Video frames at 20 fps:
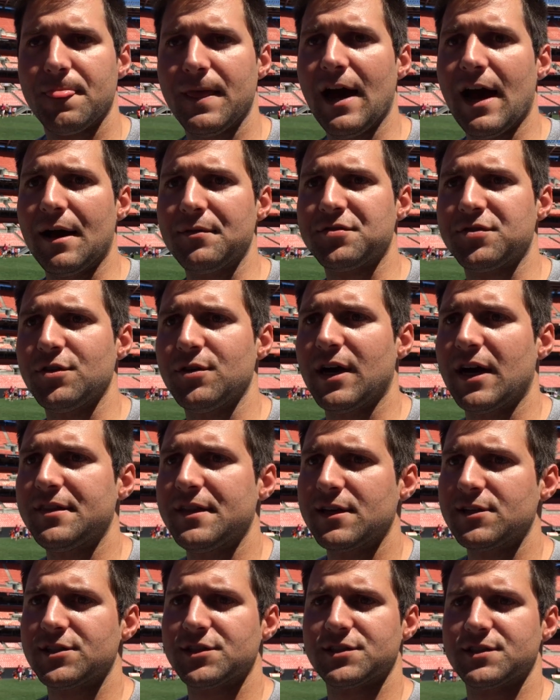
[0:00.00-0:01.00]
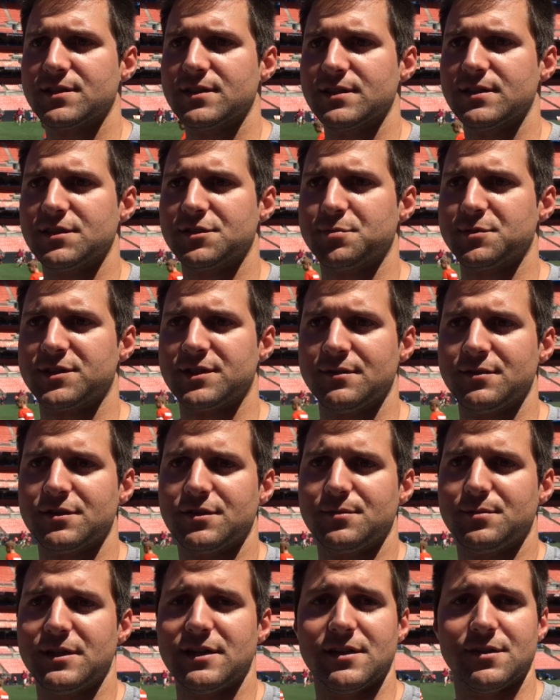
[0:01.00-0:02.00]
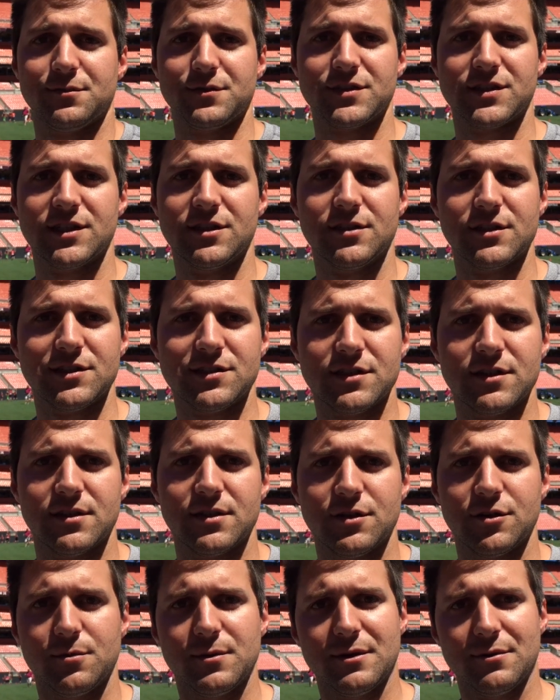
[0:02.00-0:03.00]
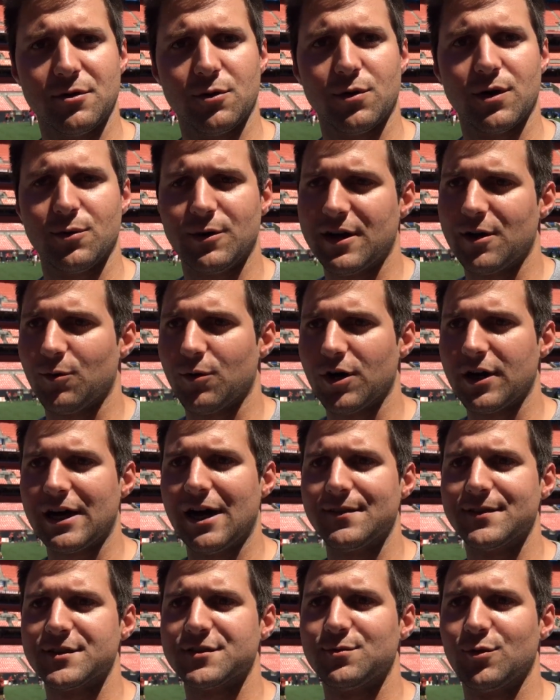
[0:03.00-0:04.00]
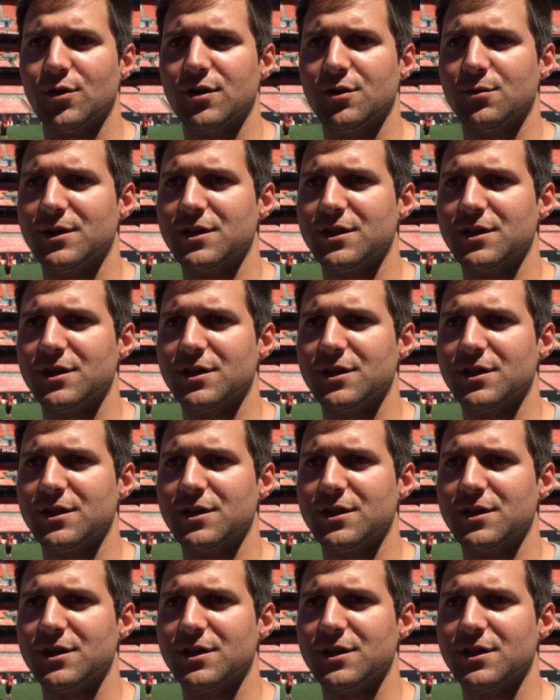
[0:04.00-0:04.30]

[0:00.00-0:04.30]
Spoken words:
Yeah, absolutely. I think just specifically being in the facility, so being able to work. We had to work out this morning.